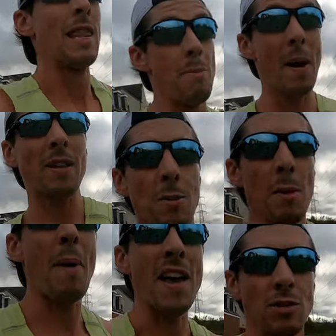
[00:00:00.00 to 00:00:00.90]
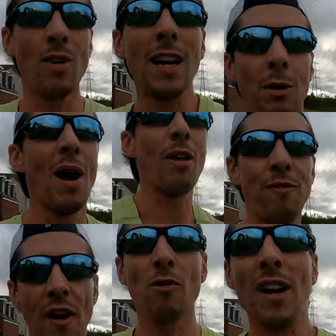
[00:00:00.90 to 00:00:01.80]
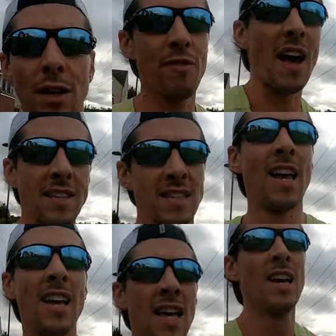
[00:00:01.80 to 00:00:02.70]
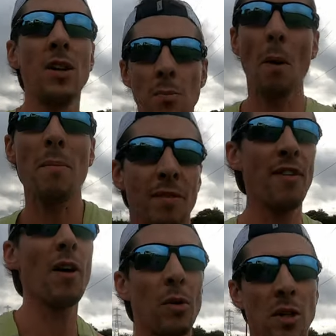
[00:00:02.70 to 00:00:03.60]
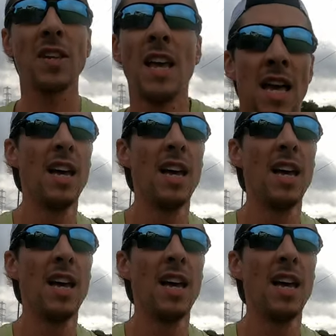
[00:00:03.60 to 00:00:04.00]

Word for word: And it picked up the pace really well, felt really fast. The only problem I felt was